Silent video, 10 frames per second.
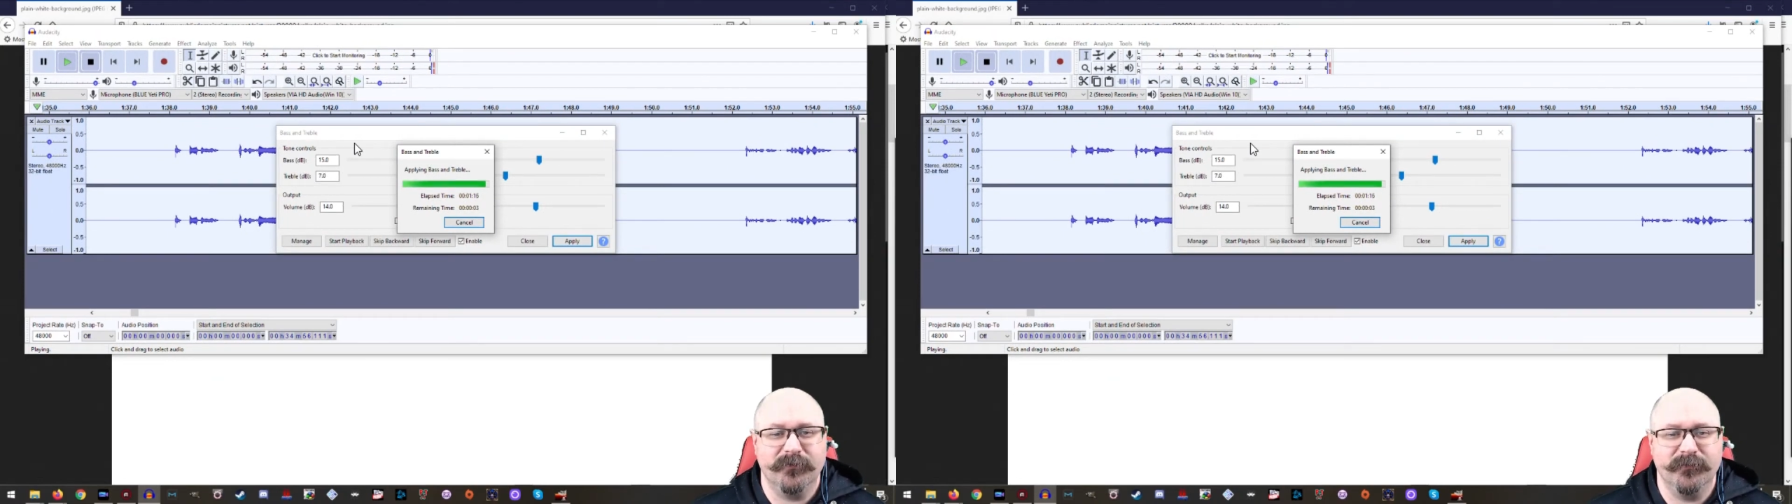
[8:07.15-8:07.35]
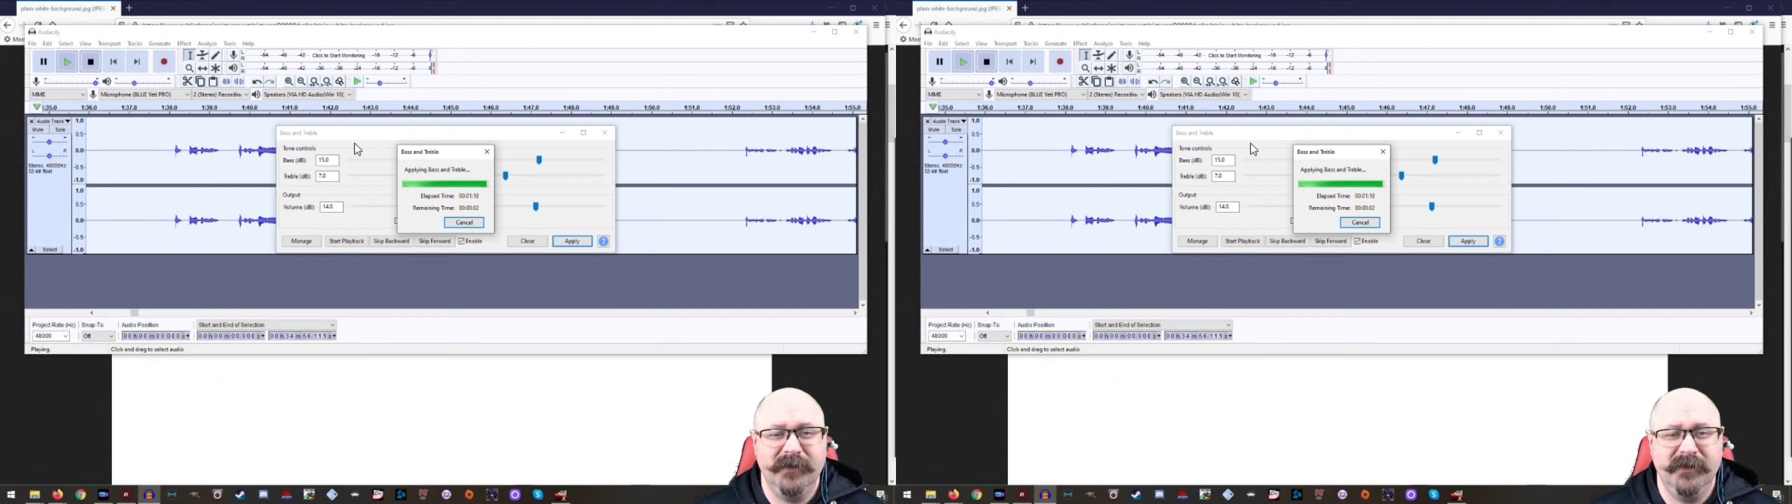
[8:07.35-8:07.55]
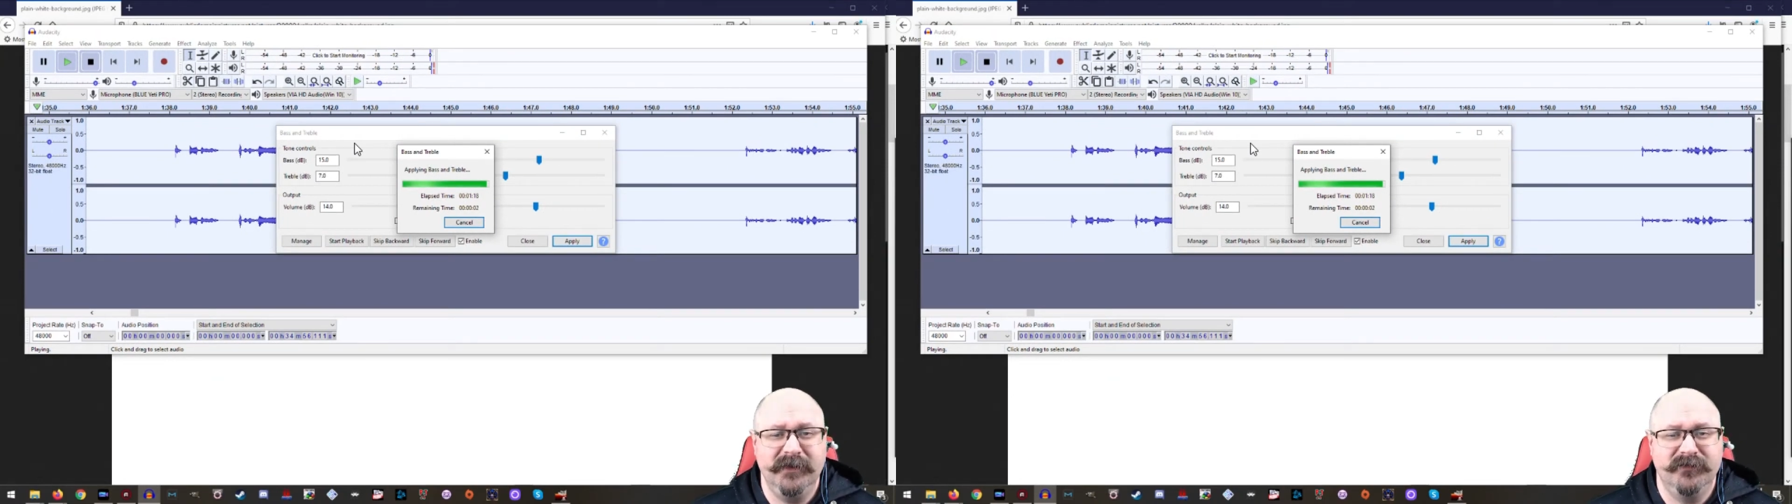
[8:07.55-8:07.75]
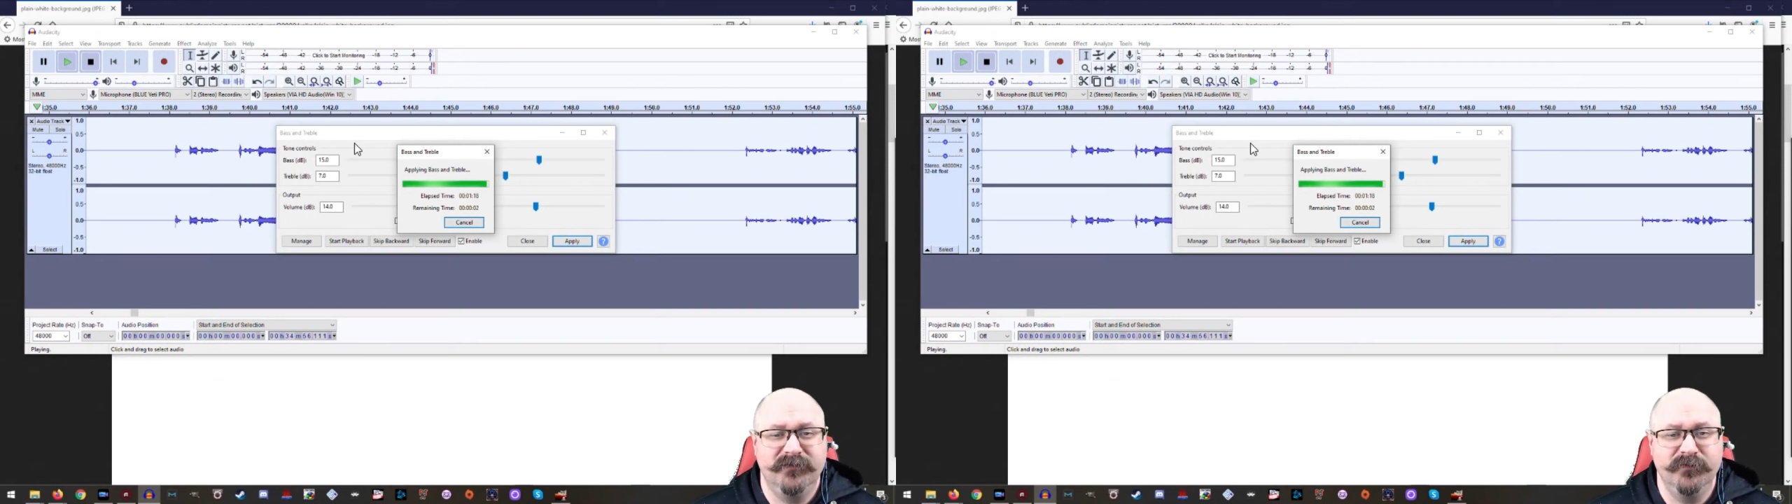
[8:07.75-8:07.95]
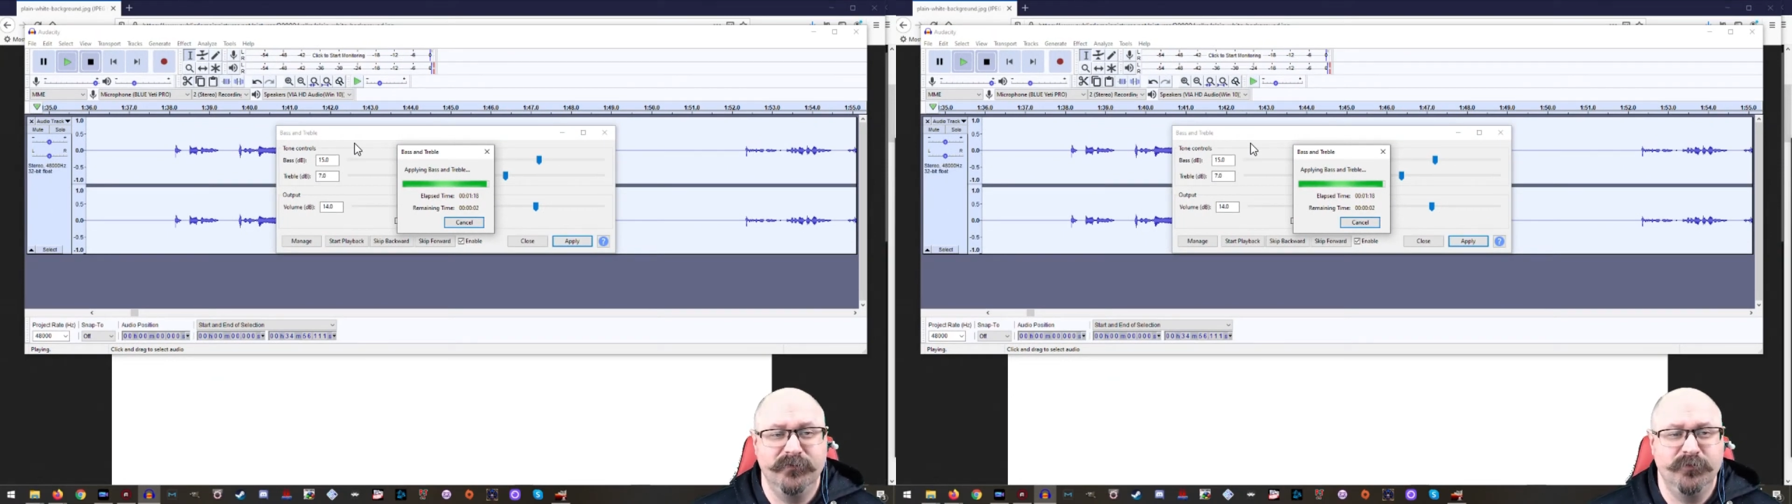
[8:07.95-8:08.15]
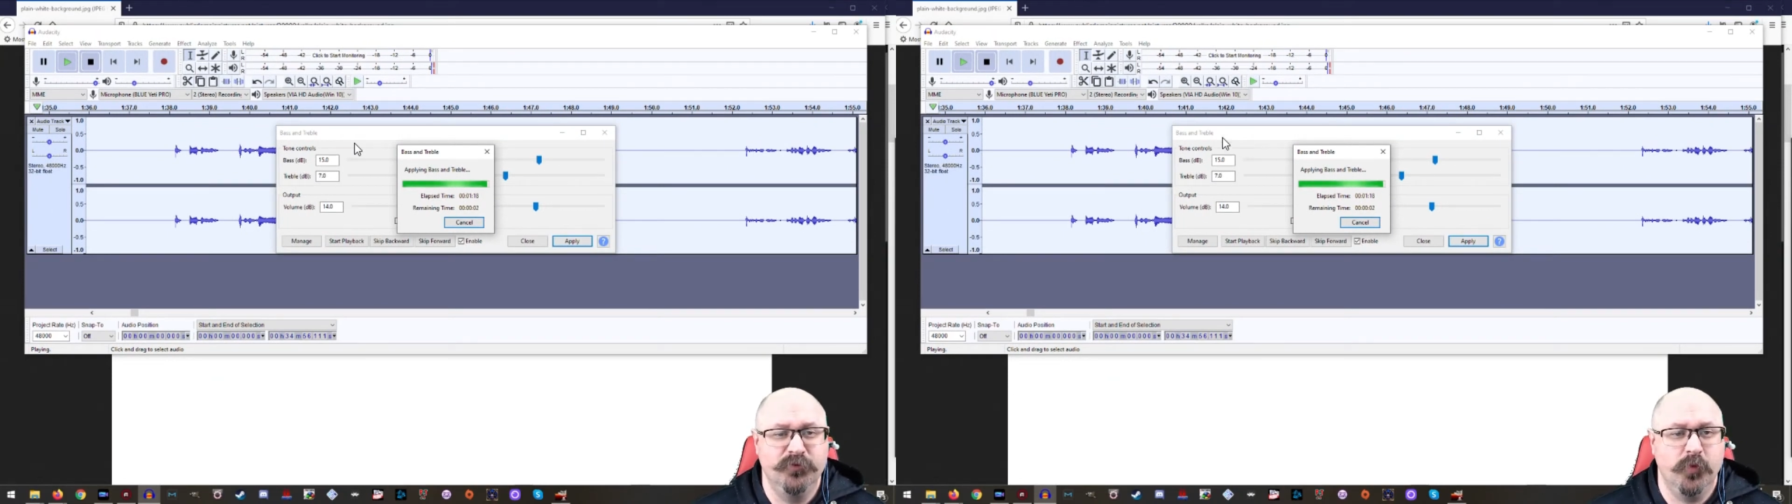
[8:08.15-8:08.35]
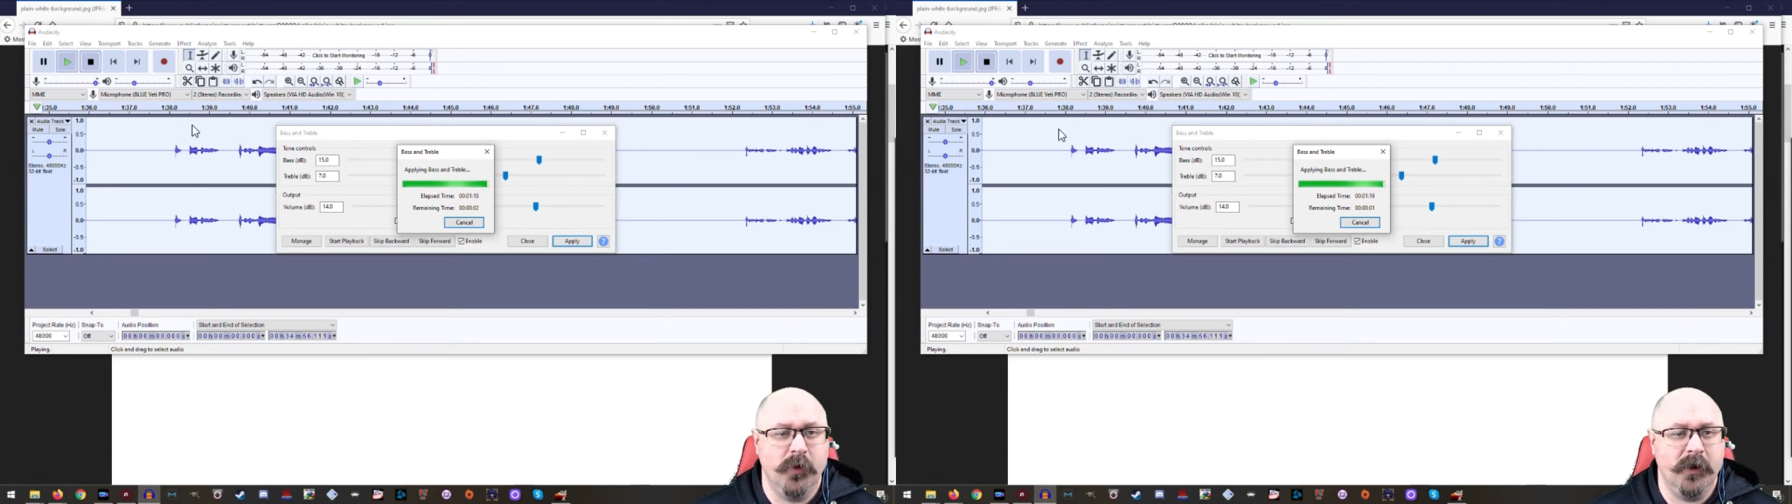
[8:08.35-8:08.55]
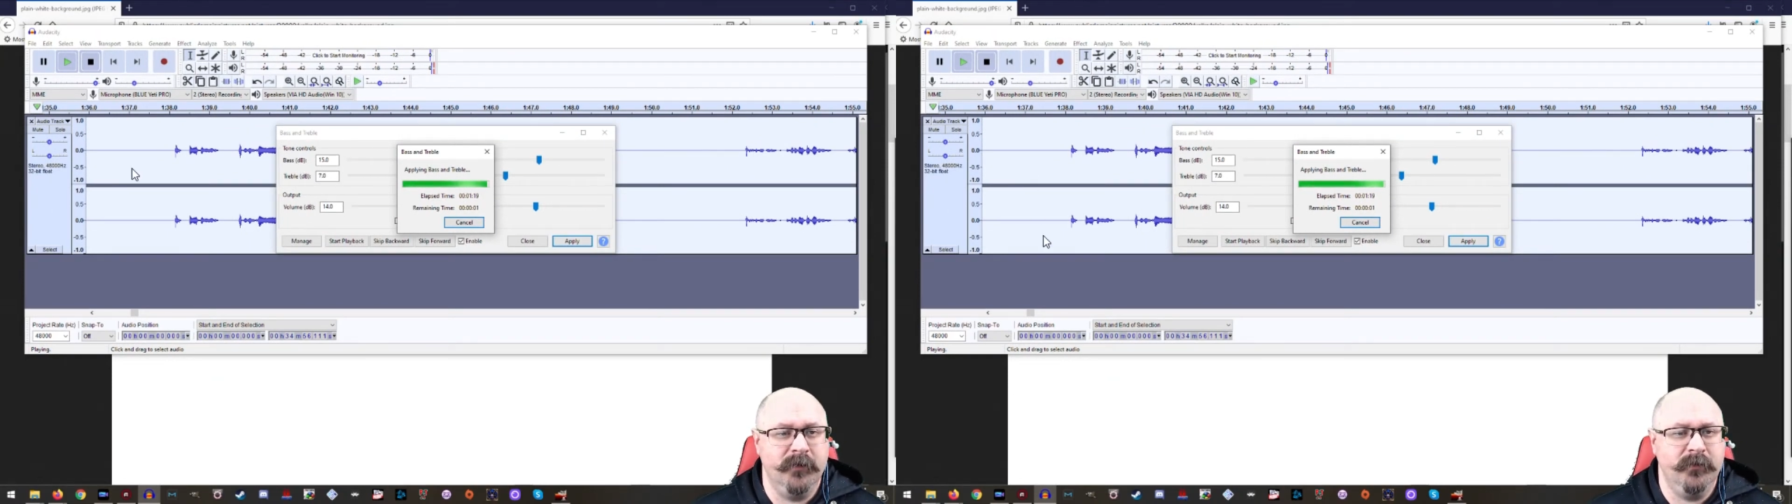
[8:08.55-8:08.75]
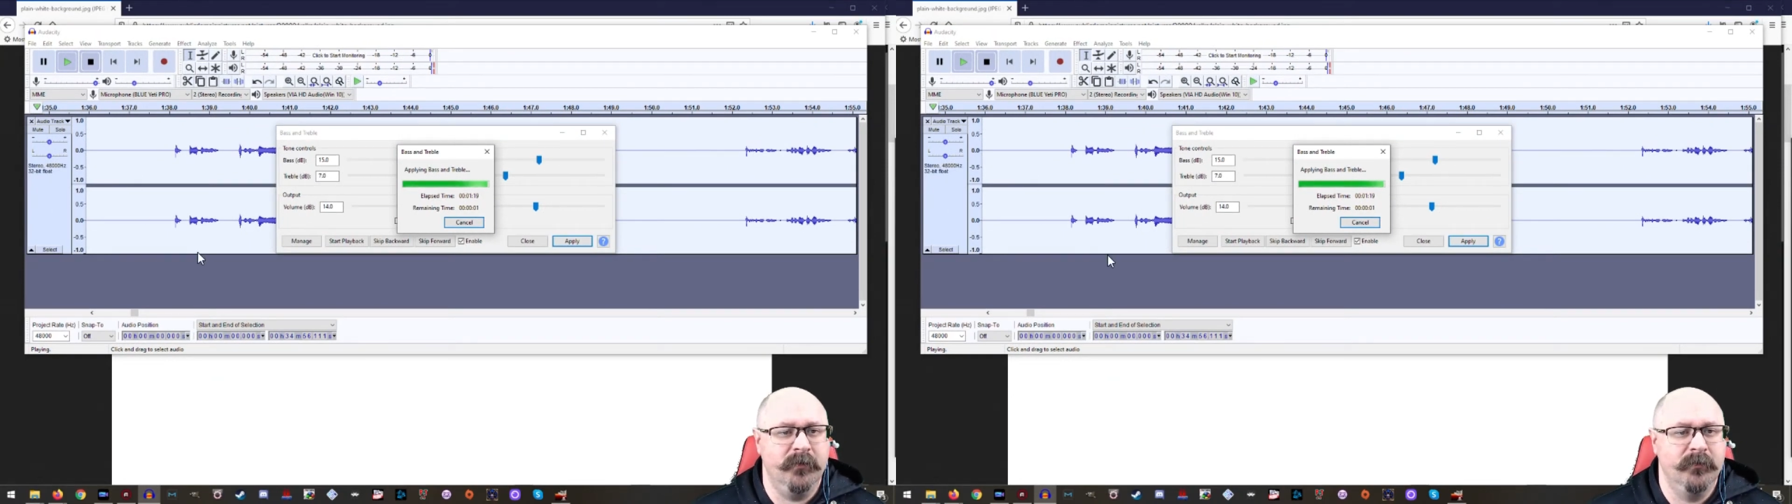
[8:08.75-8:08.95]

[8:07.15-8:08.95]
3, 2, 1.